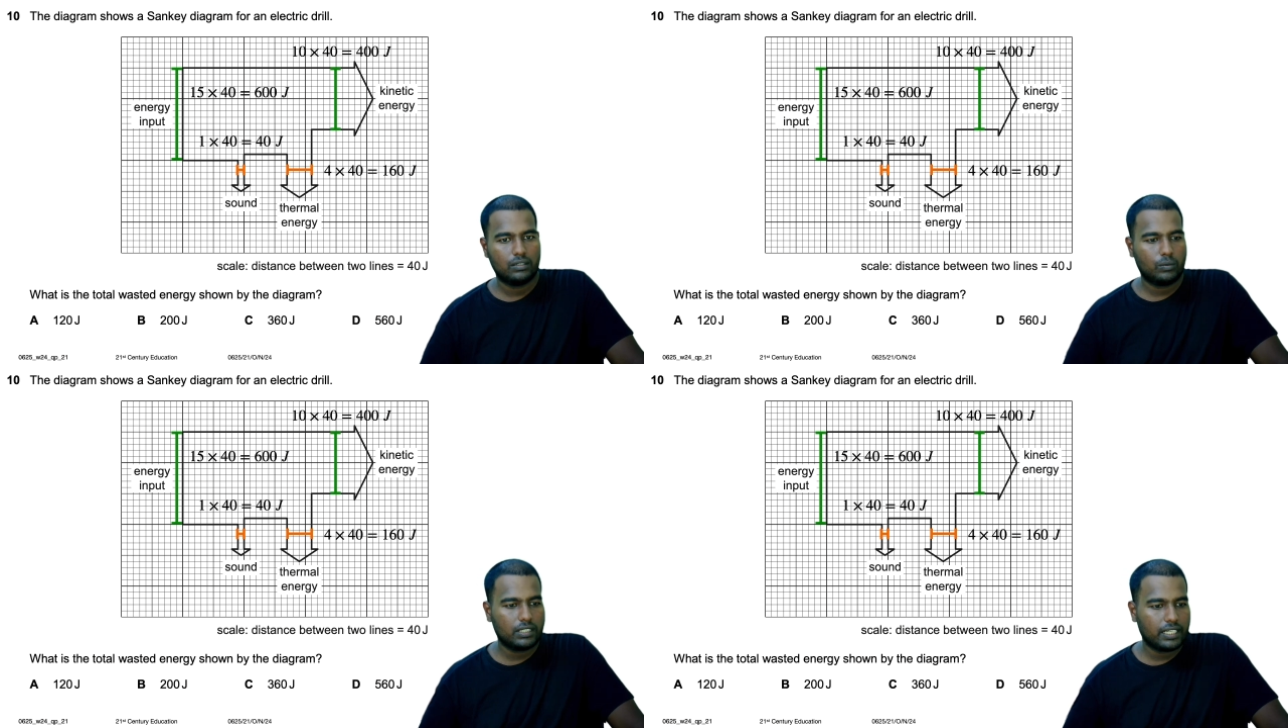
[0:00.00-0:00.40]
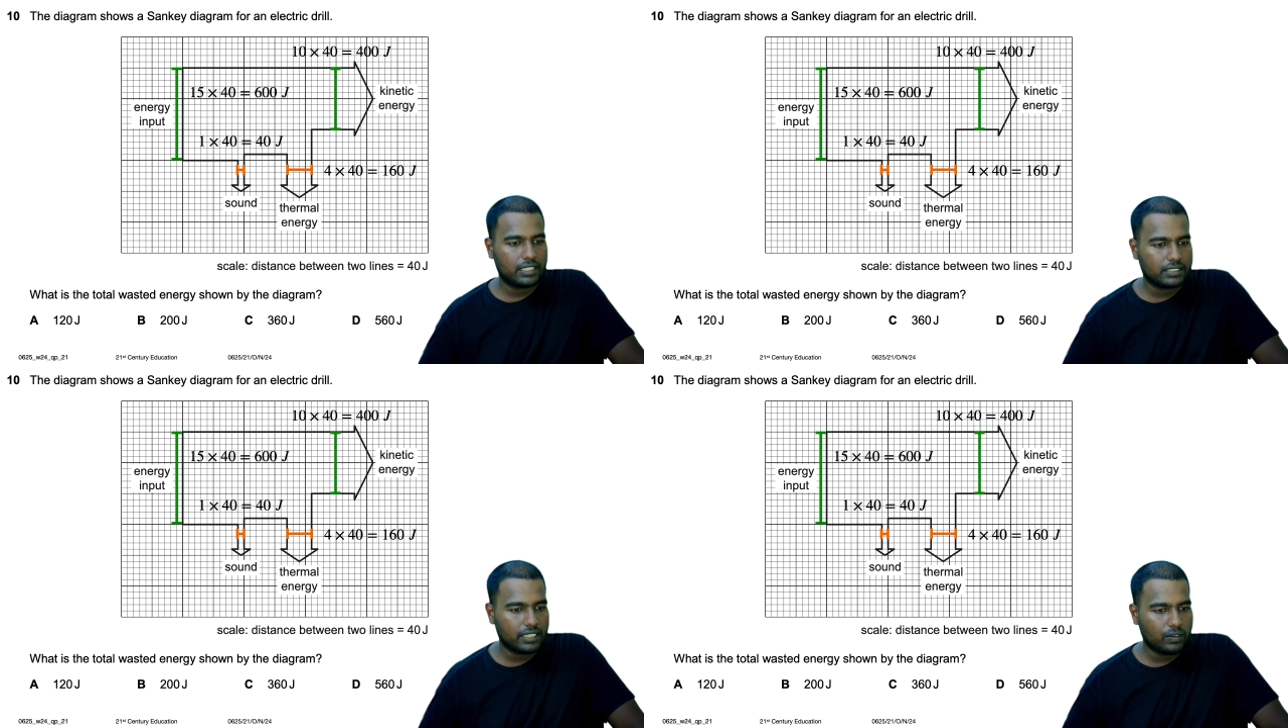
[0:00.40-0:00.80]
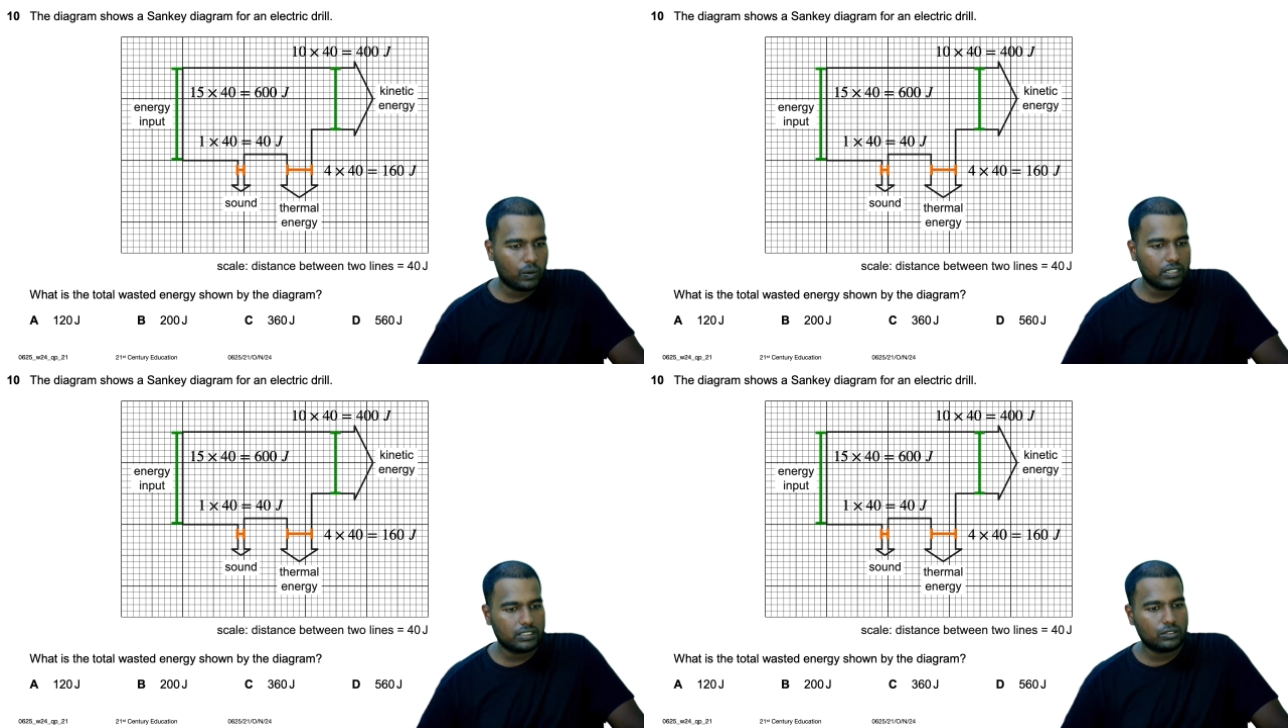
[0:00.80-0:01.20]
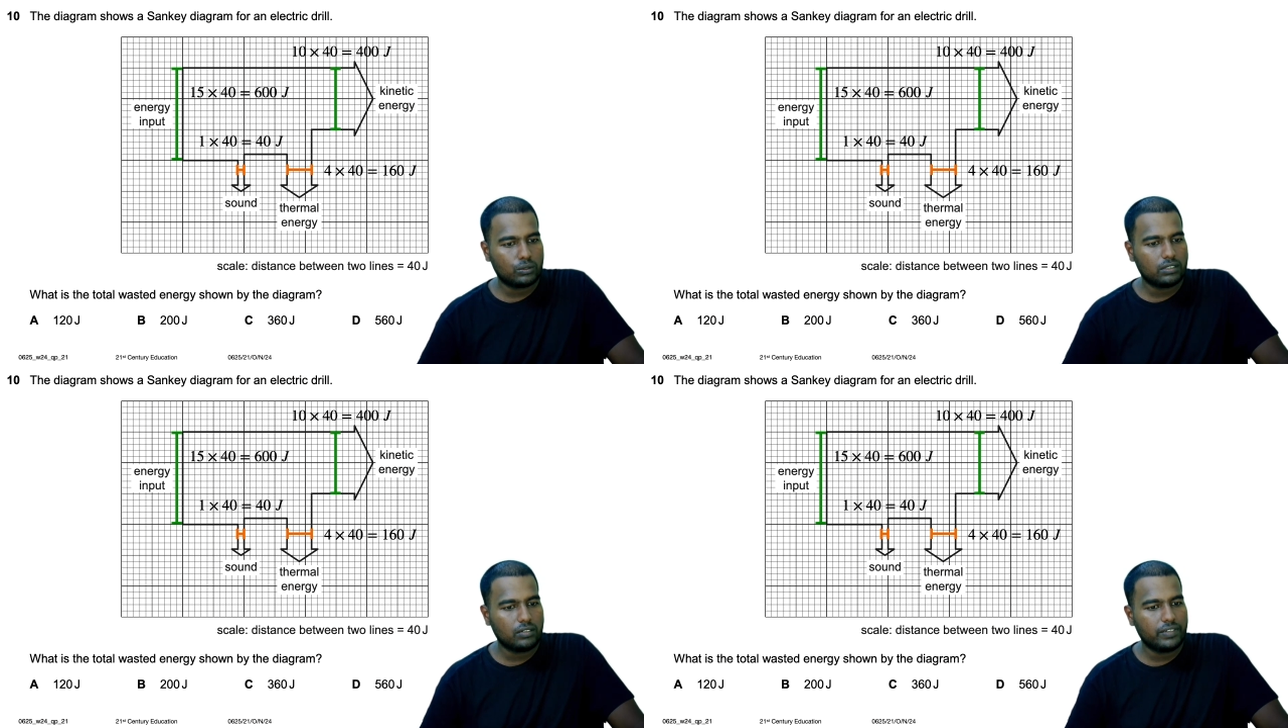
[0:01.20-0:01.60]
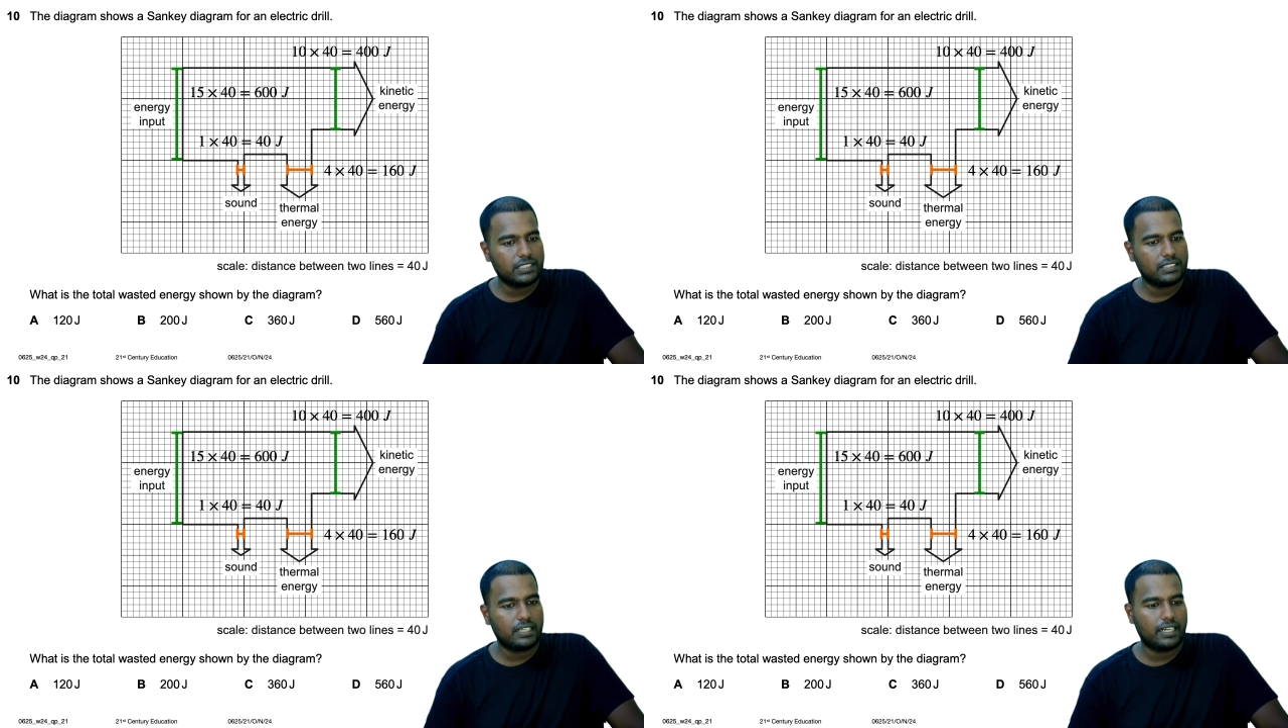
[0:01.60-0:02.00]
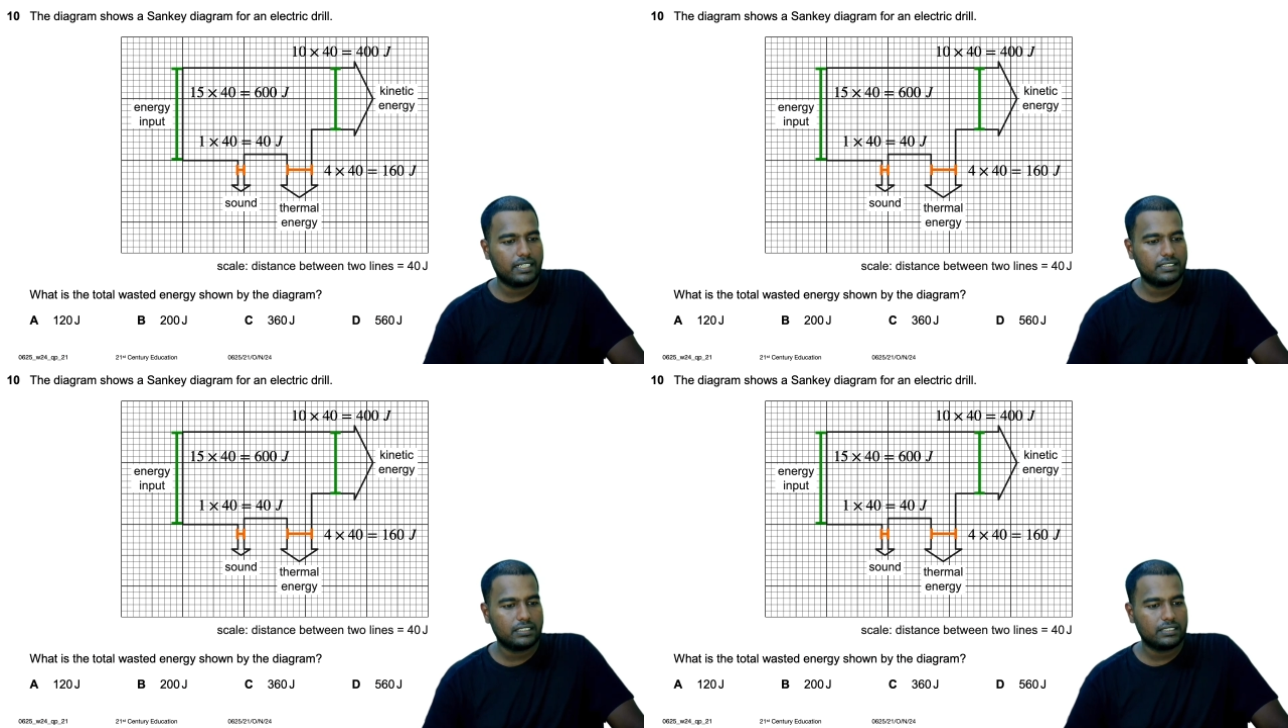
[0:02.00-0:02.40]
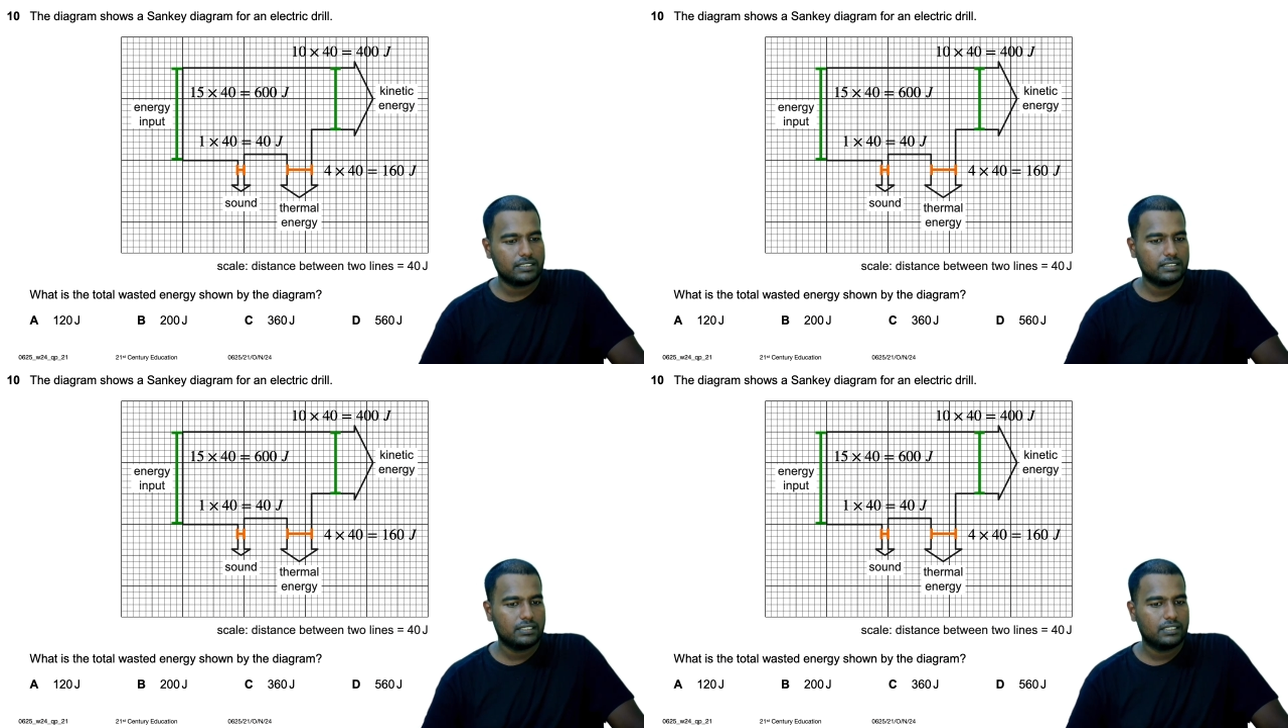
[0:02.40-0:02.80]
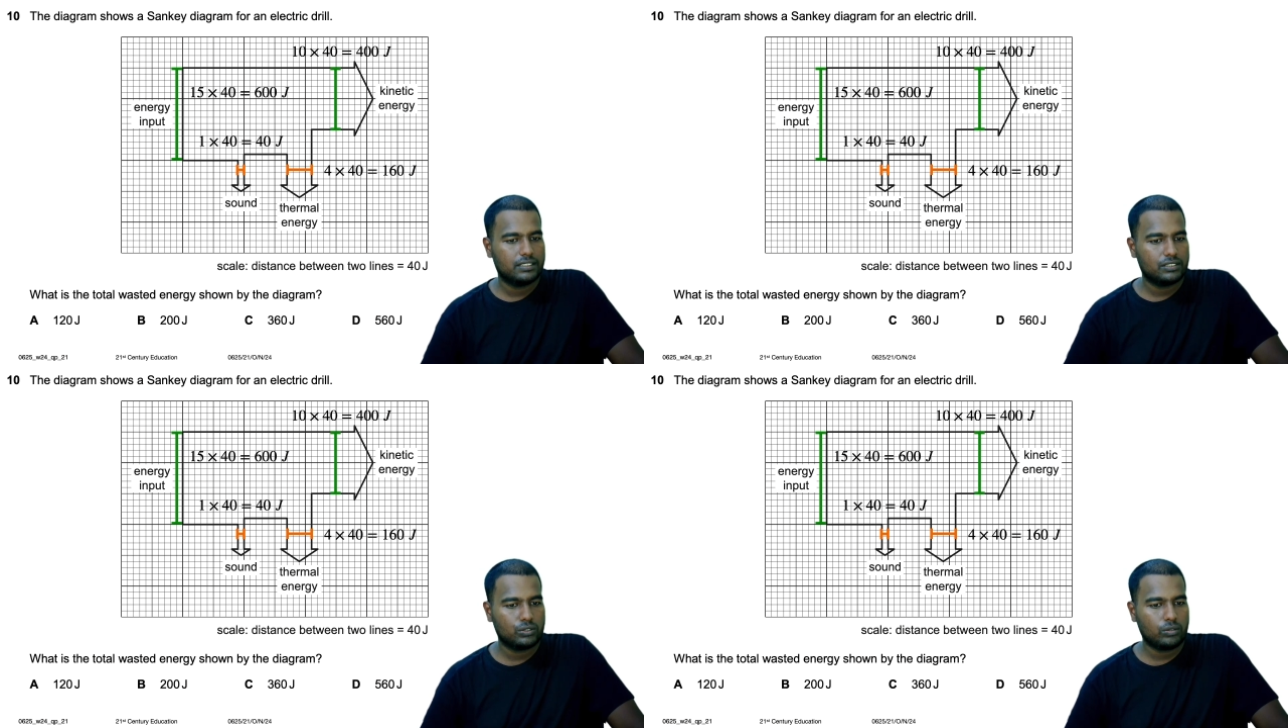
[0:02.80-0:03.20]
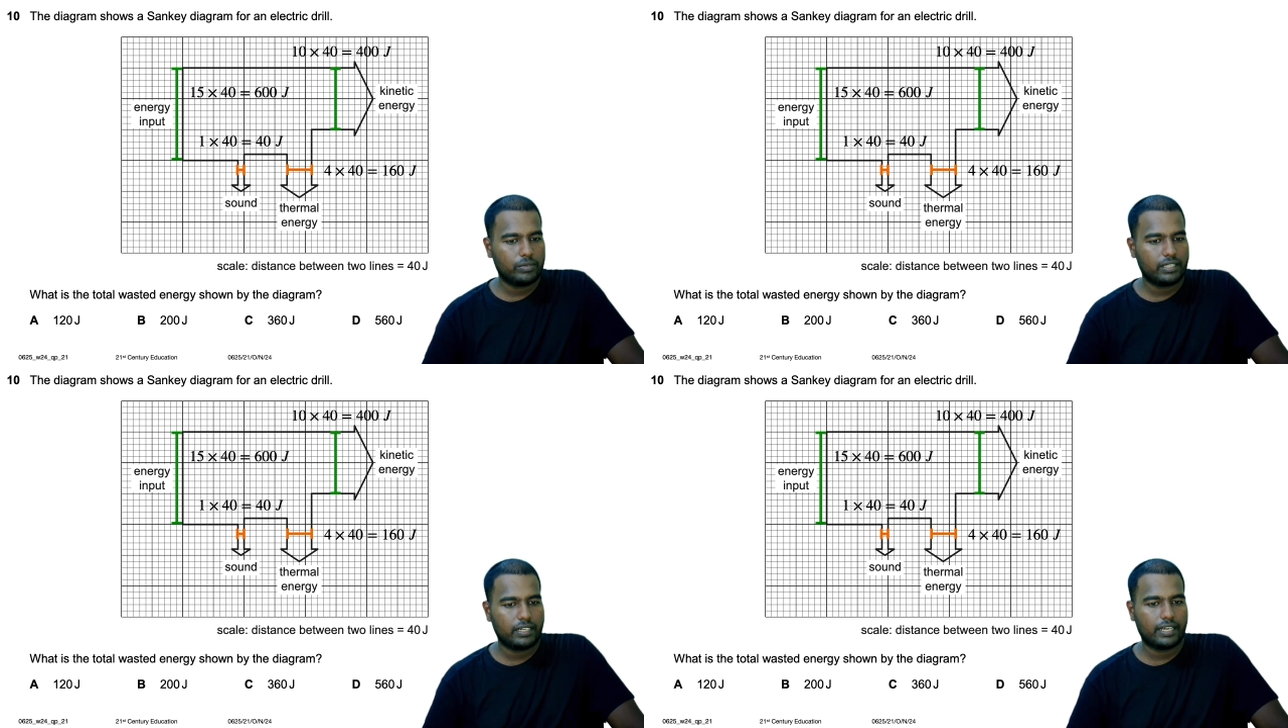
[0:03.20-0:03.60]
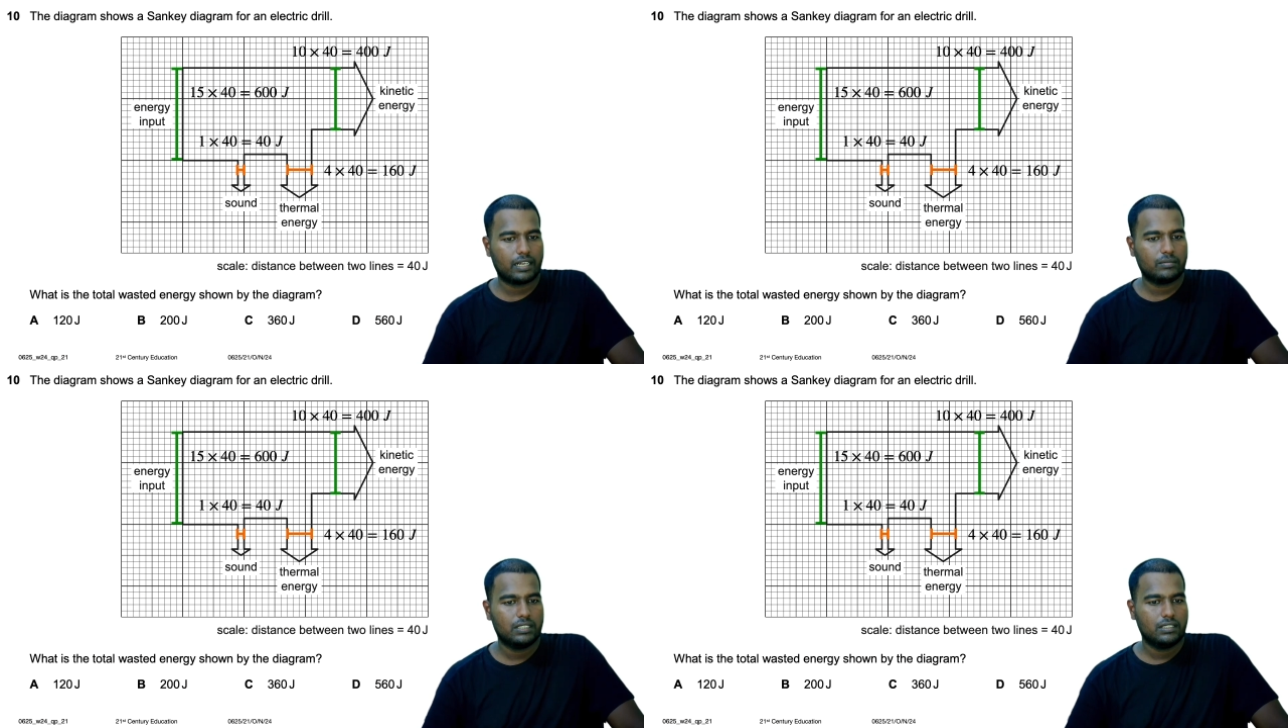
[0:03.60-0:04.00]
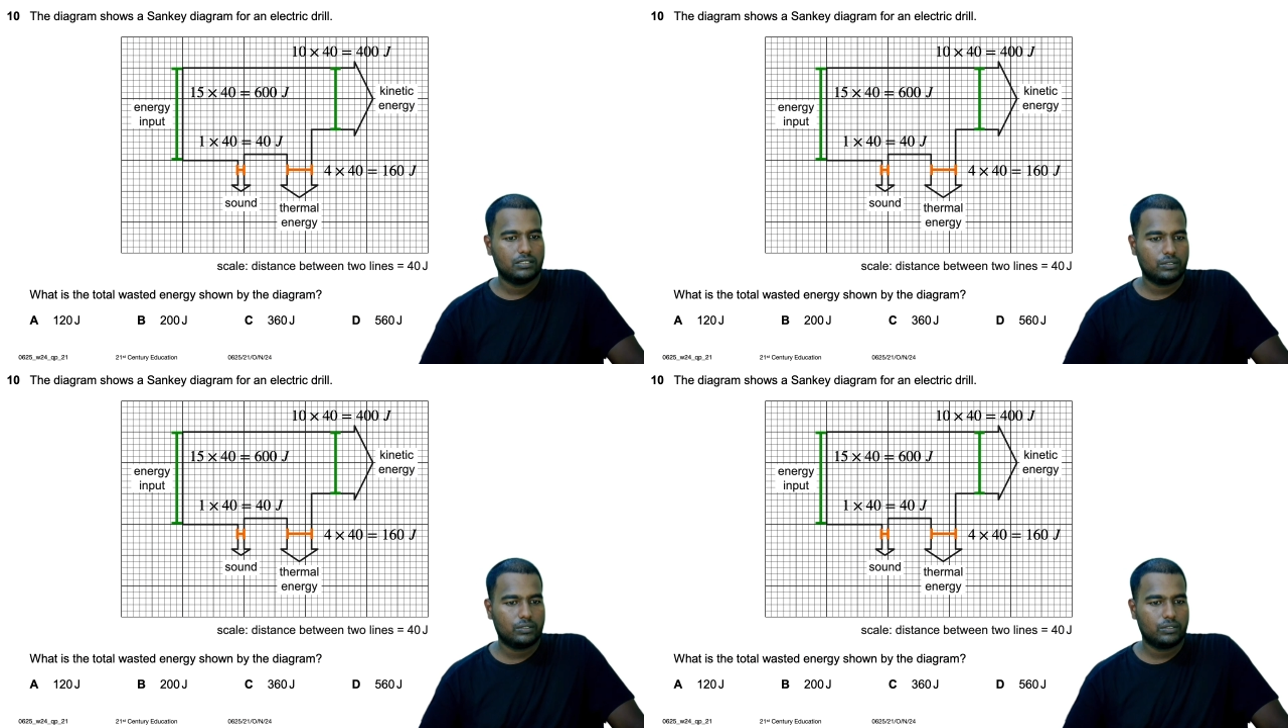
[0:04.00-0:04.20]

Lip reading: What they are asking, what is the total wasted energy shown by the diagram? So